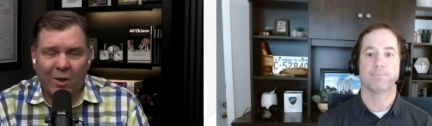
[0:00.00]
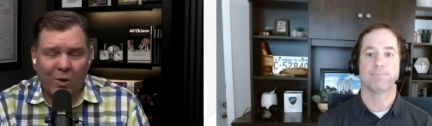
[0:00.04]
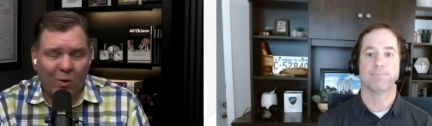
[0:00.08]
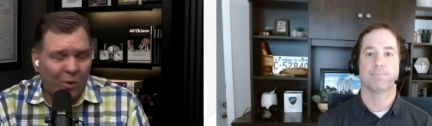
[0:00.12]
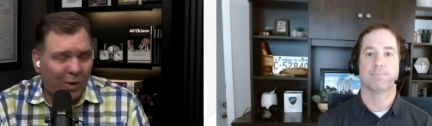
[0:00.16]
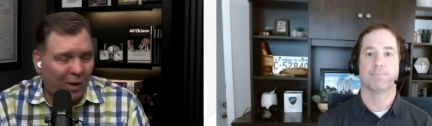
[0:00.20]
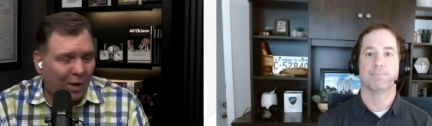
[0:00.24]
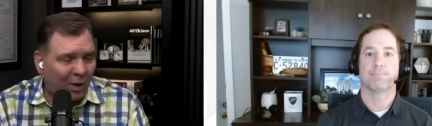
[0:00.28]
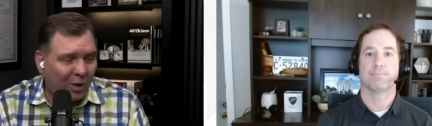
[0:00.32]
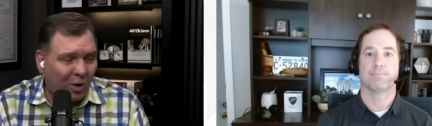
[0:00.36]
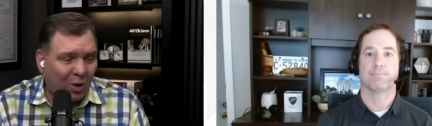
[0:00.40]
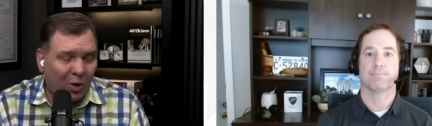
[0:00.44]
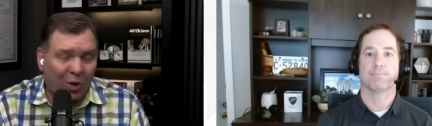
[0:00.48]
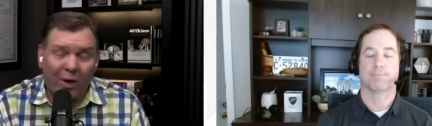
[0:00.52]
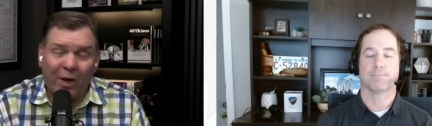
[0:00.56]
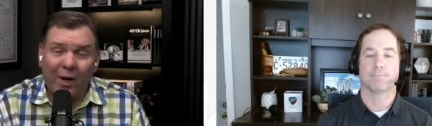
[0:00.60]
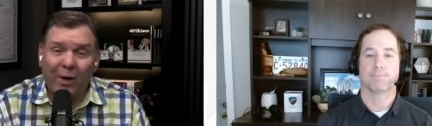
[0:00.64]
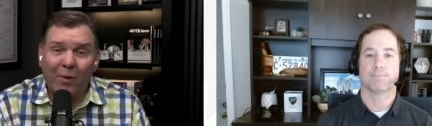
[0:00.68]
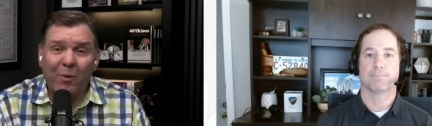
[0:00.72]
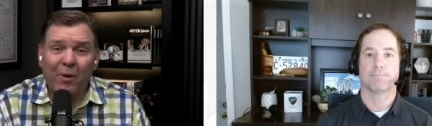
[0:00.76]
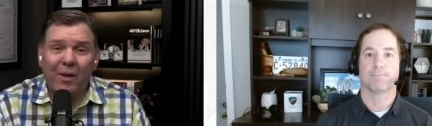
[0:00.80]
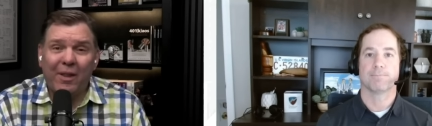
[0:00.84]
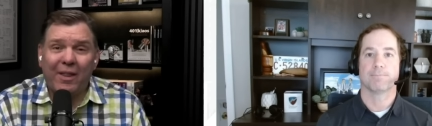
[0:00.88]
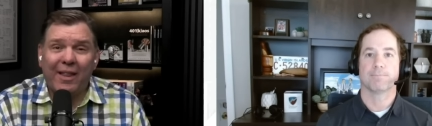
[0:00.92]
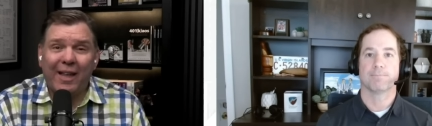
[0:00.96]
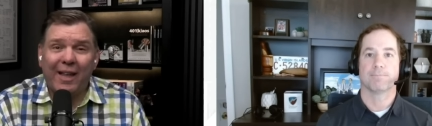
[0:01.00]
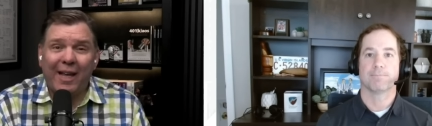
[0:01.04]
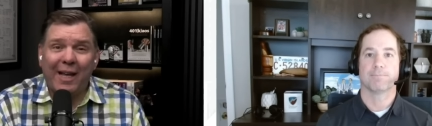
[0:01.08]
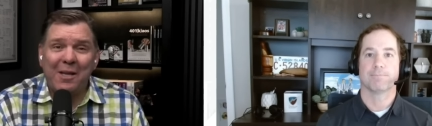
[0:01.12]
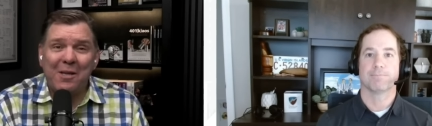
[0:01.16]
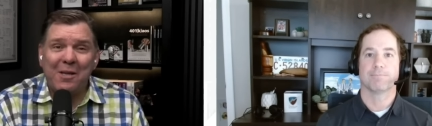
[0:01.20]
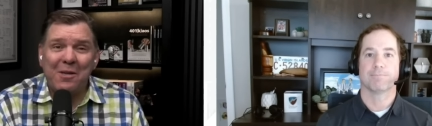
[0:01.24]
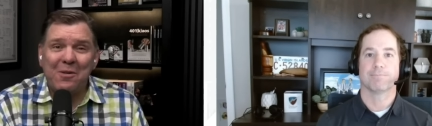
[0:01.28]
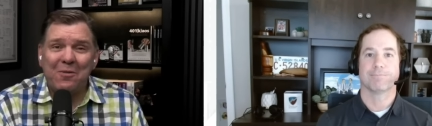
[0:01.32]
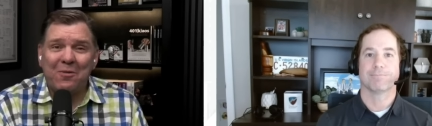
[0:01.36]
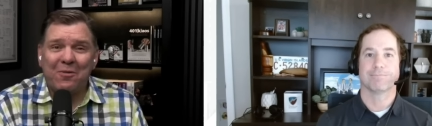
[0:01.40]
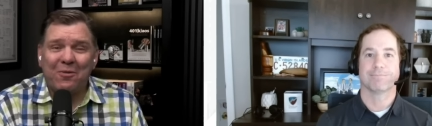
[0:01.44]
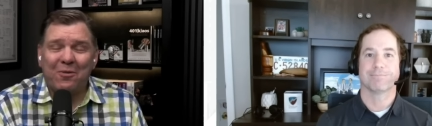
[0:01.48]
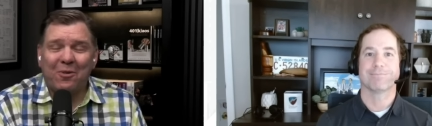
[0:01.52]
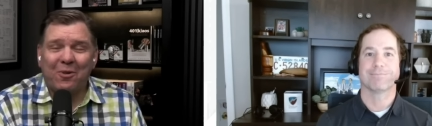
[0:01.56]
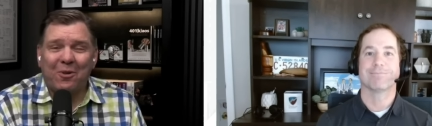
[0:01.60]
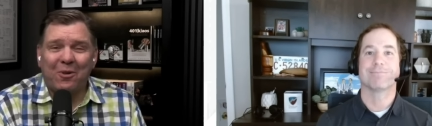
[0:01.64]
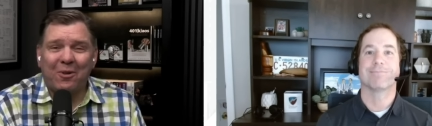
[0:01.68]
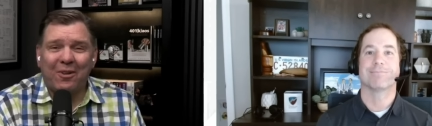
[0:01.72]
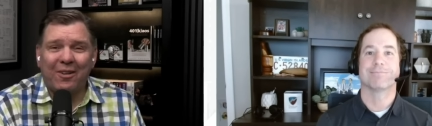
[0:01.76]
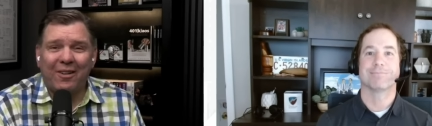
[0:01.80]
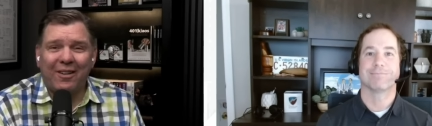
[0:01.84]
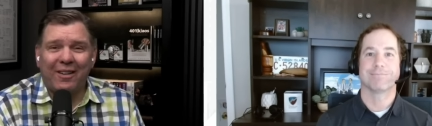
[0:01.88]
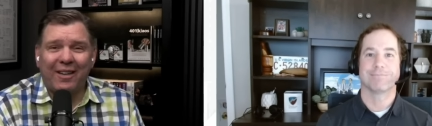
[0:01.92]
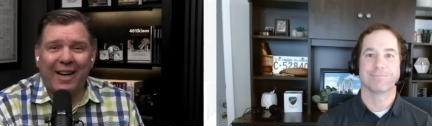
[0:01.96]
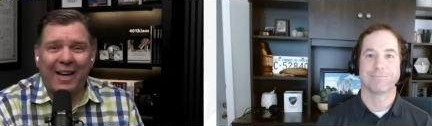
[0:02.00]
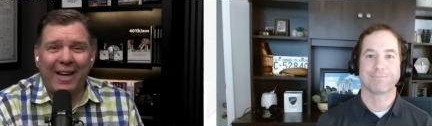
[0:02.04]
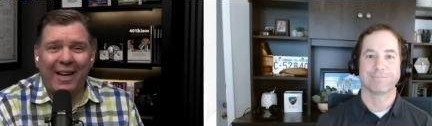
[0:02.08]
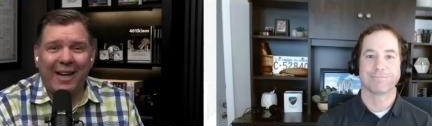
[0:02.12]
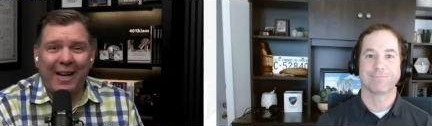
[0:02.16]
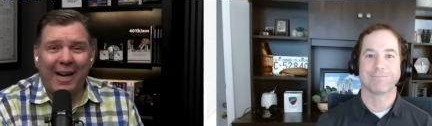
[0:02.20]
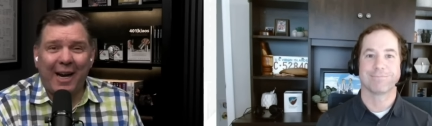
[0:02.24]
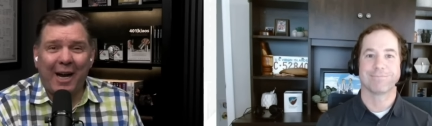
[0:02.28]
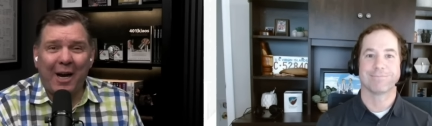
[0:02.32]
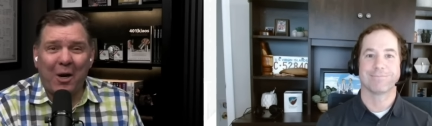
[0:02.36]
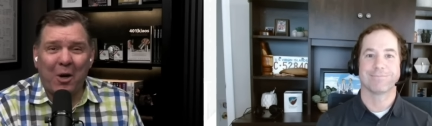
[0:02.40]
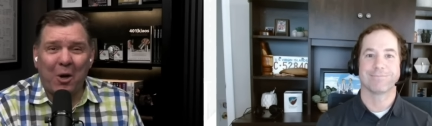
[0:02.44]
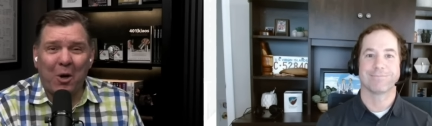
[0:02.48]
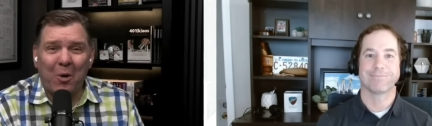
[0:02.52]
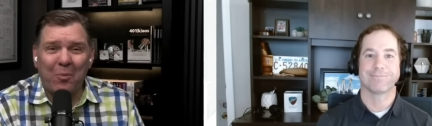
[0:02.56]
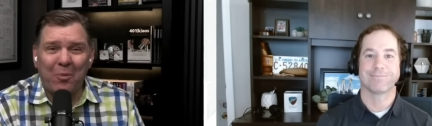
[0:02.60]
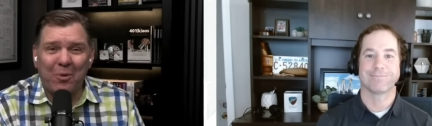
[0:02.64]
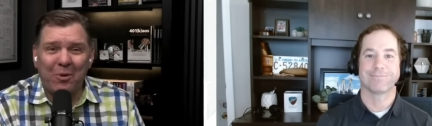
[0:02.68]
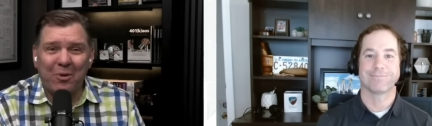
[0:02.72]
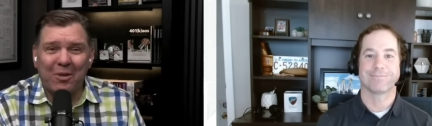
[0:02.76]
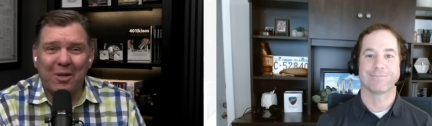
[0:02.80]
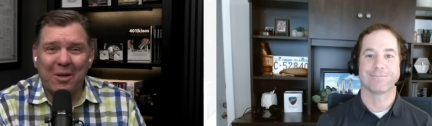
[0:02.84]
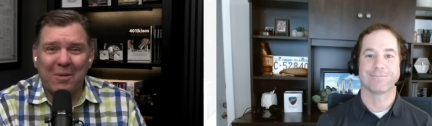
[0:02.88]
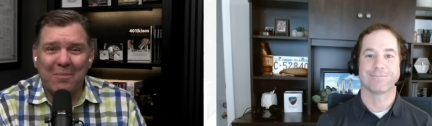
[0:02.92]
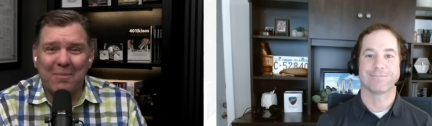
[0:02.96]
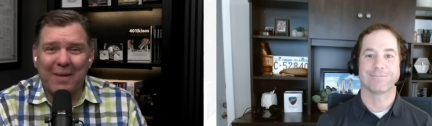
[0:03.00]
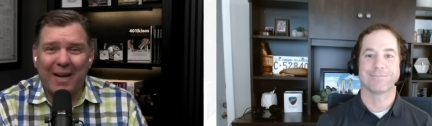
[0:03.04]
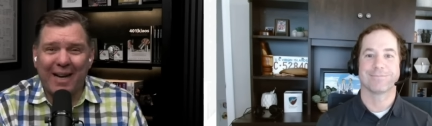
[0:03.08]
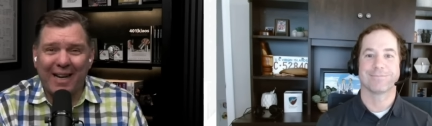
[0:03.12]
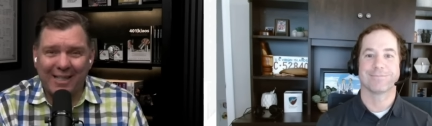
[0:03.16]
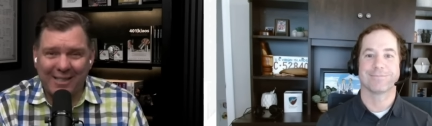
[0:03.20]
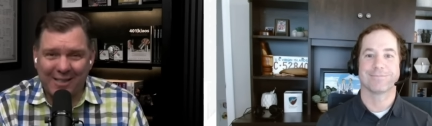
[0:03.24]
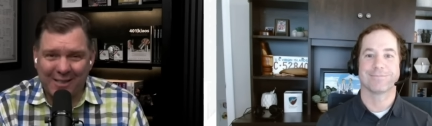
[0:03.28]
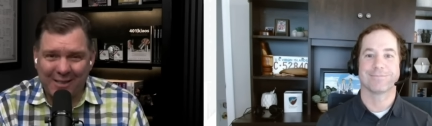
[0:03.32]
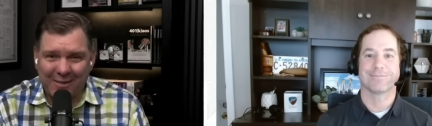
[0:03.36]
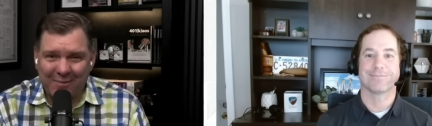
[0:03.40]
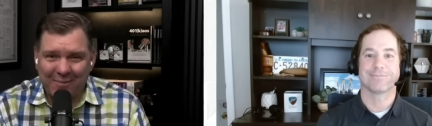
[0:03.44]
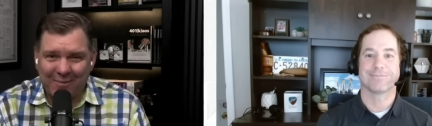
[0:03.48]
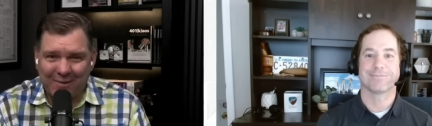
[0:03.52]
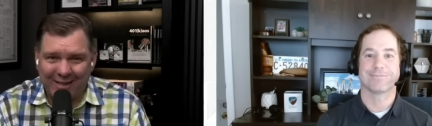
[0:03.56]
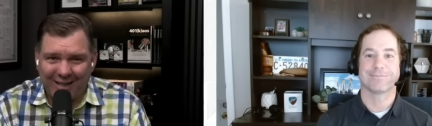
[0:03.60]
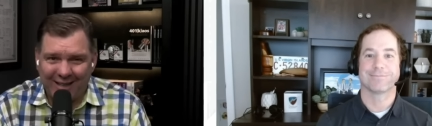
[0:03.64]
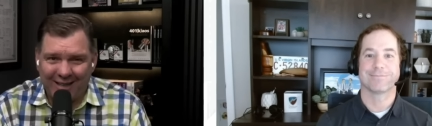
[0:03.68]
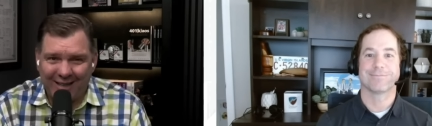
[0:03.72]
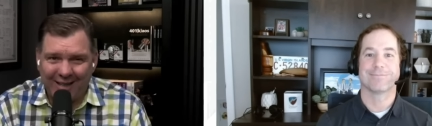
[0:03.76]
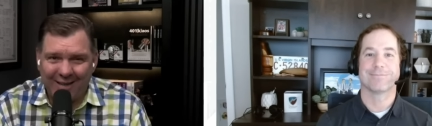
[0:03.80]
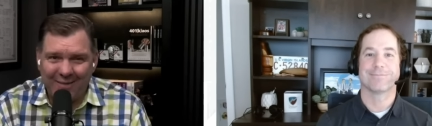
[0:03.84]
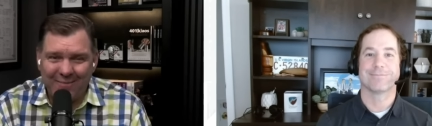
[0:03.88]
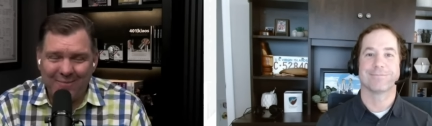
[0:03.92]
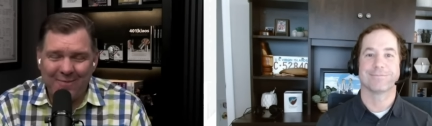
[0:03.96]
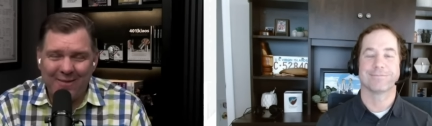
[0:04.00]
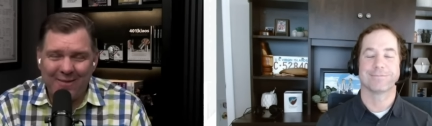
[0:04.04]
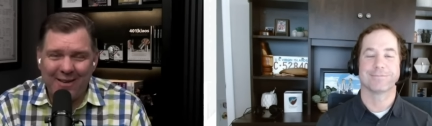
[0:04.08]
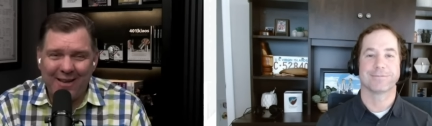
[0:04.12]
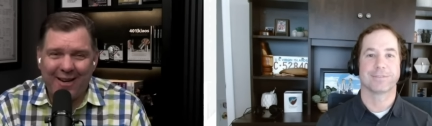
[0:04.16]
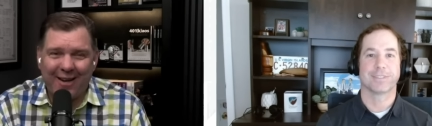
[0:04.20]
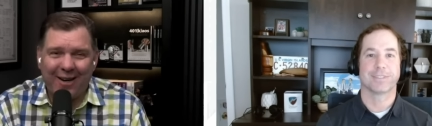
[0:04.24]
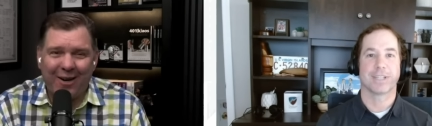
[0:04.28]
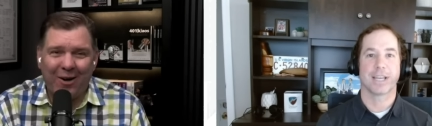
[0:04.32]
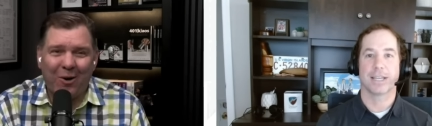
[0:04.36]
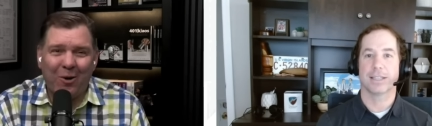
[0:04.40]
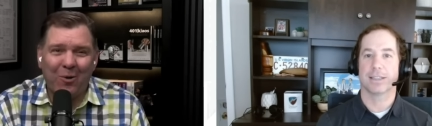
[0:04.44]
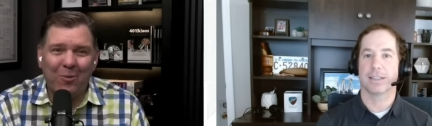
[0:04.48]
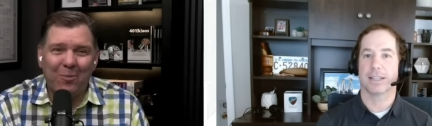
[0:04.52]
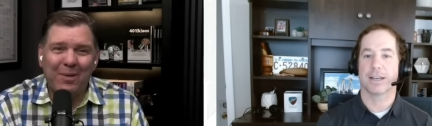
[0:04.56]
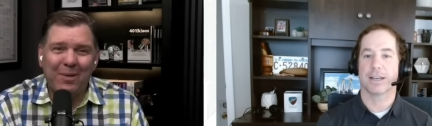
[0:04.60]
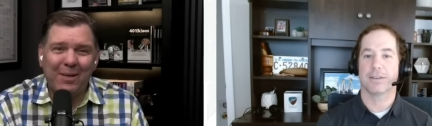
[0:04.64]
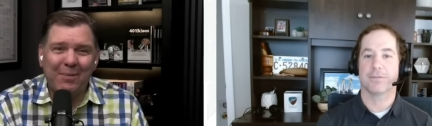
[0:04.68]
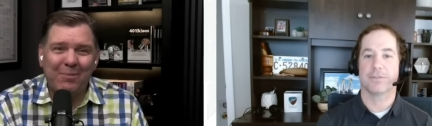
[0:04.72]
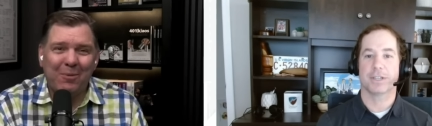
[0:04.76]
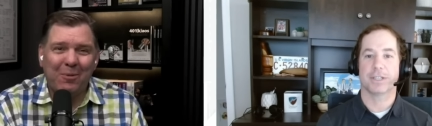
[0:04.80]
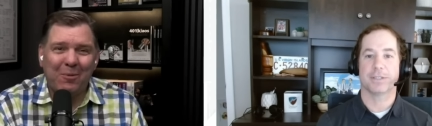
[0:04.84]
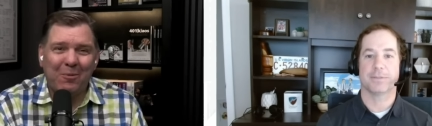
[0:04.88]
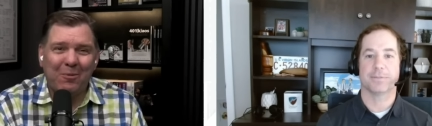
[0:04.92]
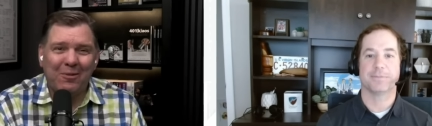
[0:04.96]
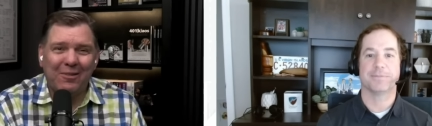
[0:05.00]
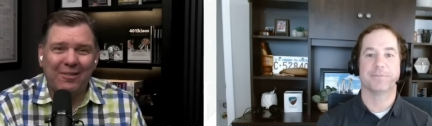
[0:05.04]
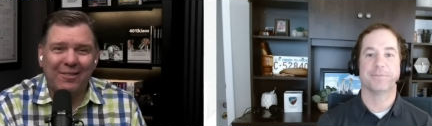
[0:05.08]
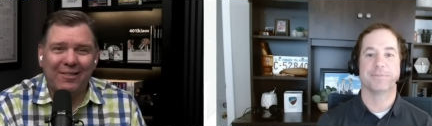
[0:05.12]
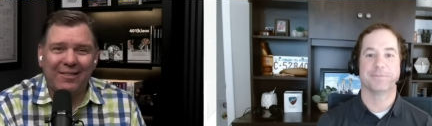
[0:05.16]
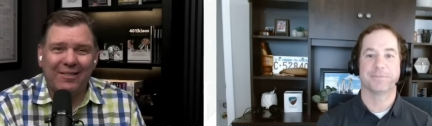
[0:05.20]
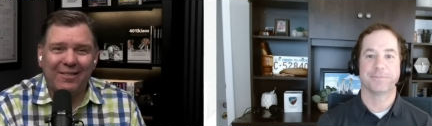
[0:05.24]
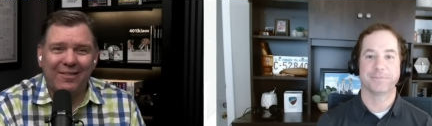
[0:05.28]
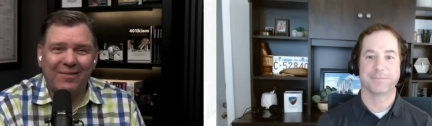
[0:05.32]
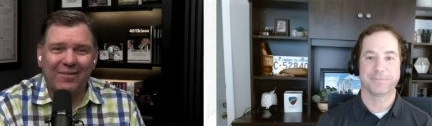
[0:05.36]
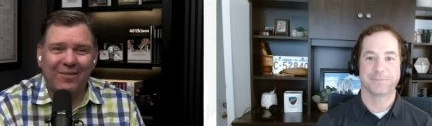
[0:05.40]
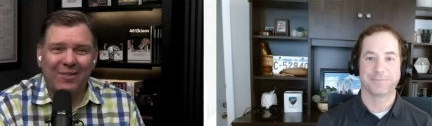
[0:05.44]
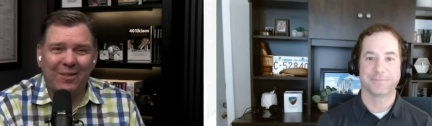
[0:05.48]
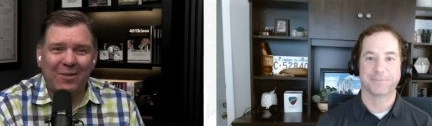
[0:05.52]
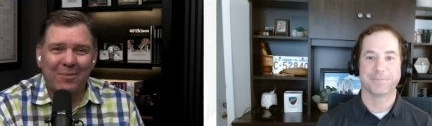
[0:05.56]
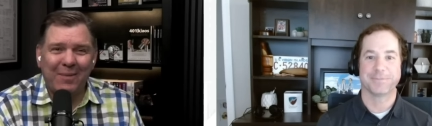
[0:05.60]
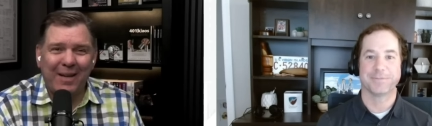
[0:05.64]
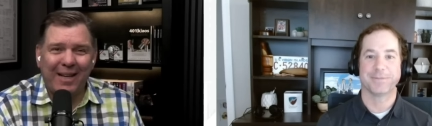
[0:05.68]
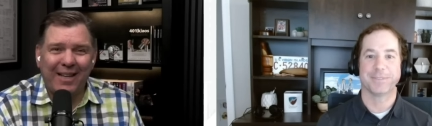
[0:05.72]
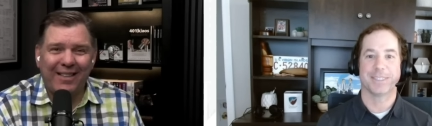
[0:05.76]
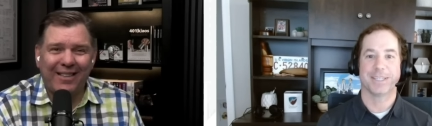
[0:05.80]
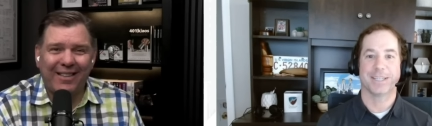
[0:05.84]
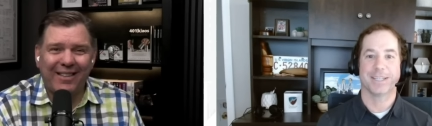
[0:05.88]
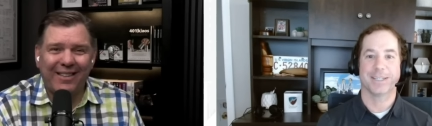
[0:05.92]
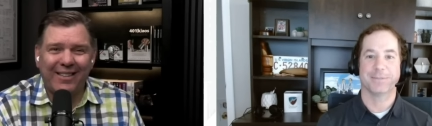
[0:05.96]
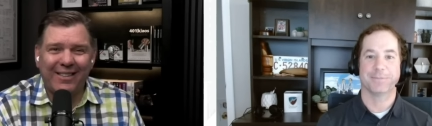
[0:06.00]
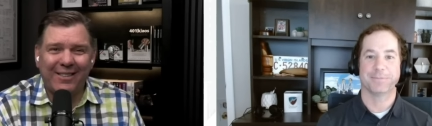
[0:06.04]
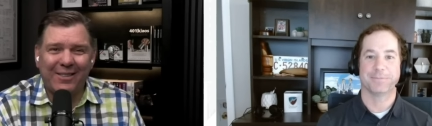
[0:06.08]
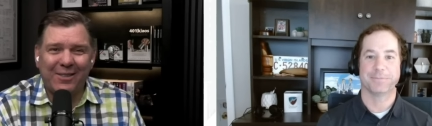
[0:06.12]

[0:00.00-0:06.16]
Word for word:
Speaker 1: Well, Corey, we thank you for hanging out. I hope you'll come back sometime, and I hope people it. will will make yeah.